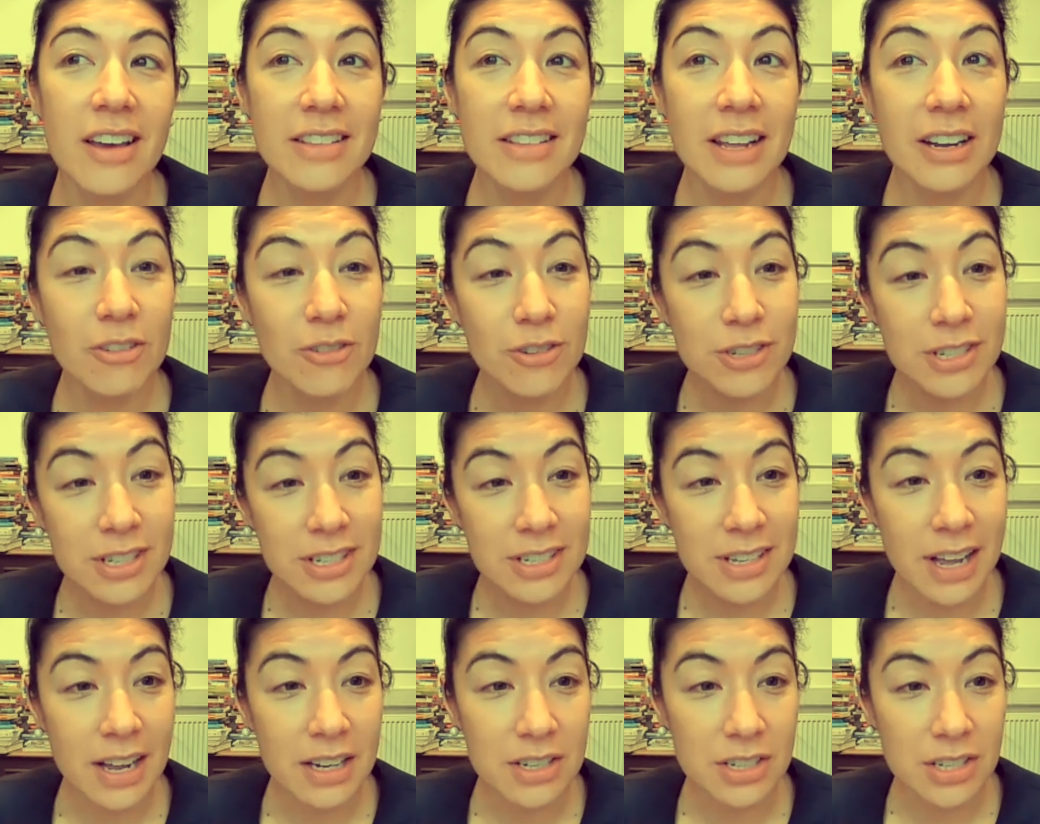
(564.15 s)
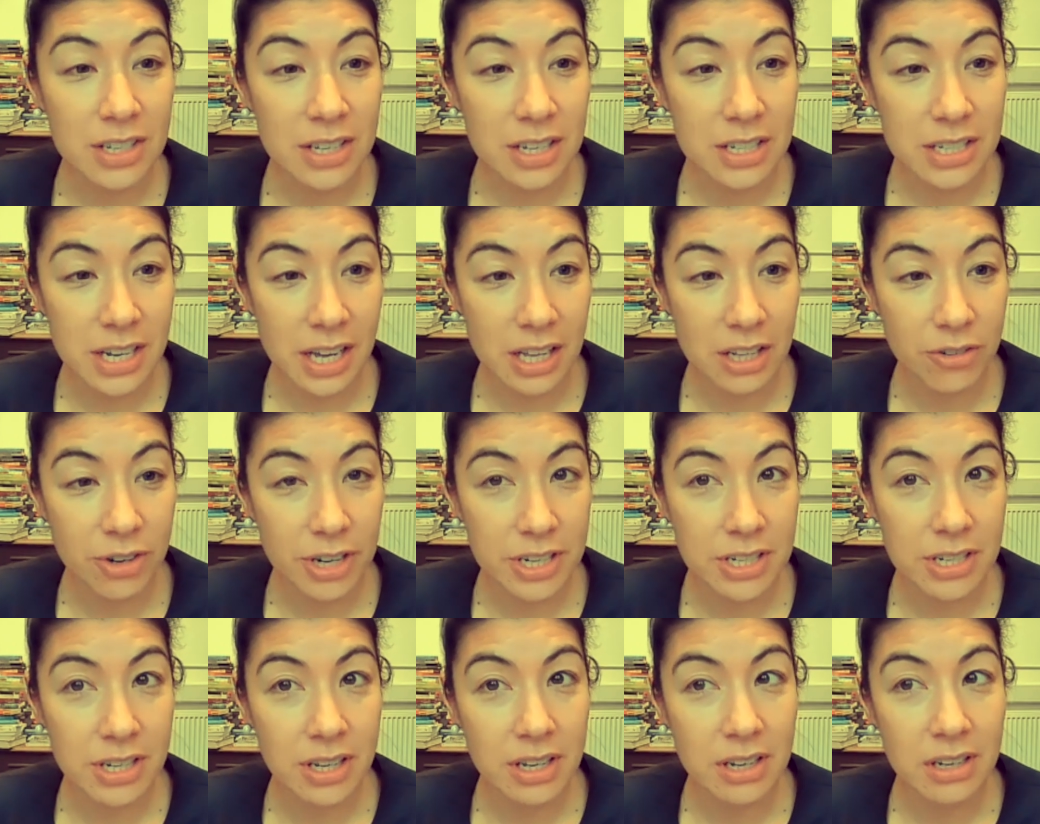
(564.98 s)
that of course is actually a
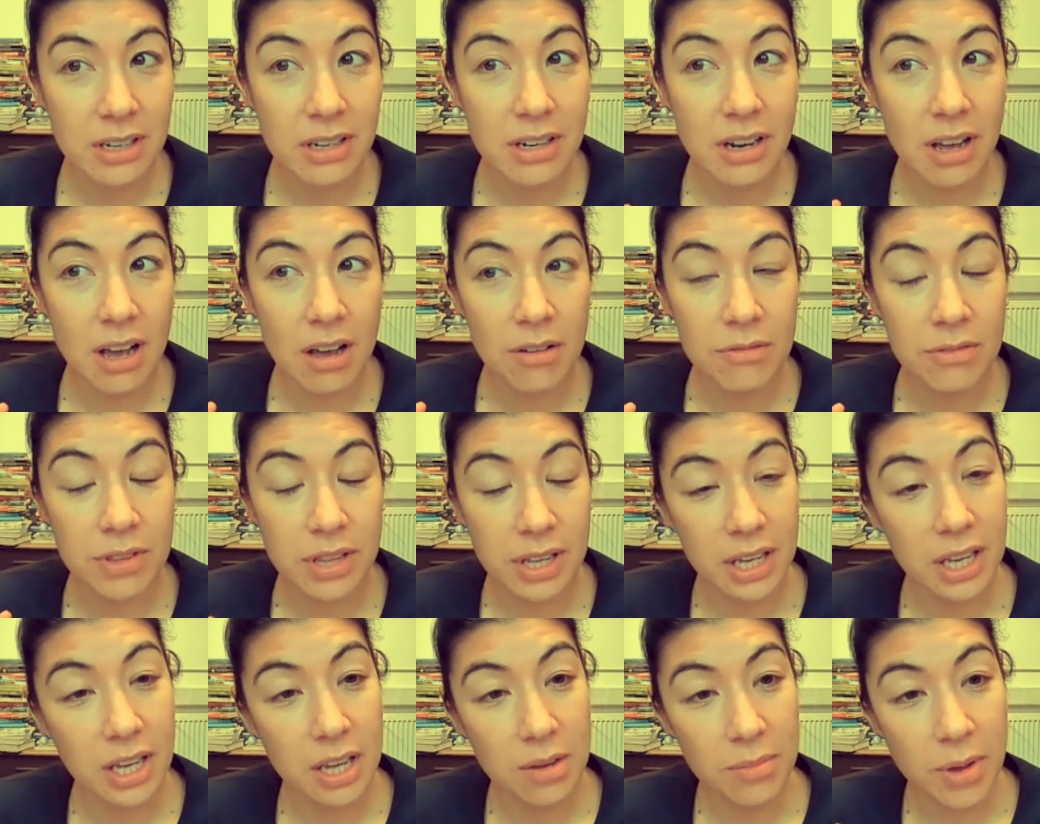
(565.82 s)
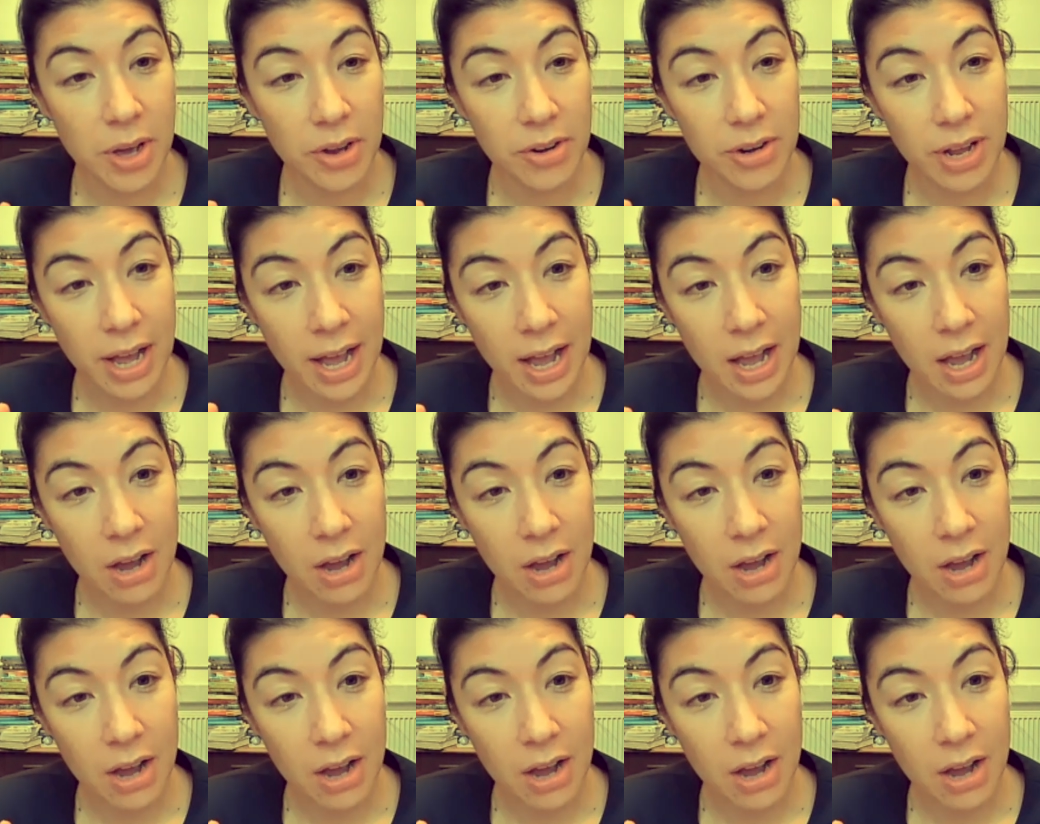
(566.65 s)
declaration of thinking about